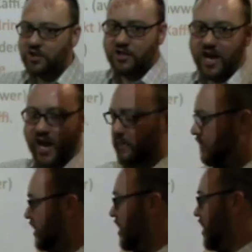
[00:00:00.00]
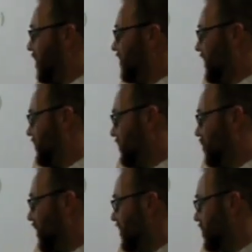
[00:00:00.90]
the same. This is
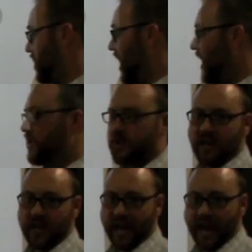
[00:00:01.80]
where the change is going to